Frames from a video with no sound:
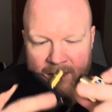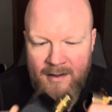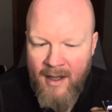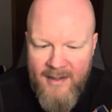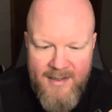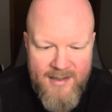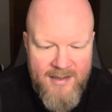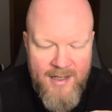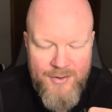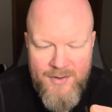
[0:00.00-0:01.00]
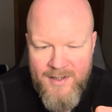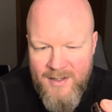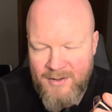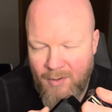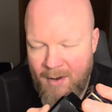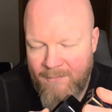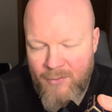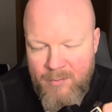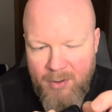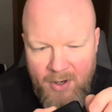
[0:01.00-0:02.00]
lots of citruses,
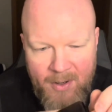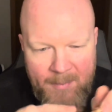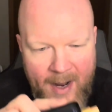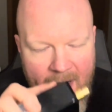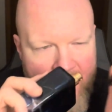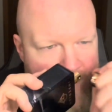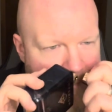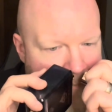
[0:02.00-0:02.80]
grapefruit, bergamot,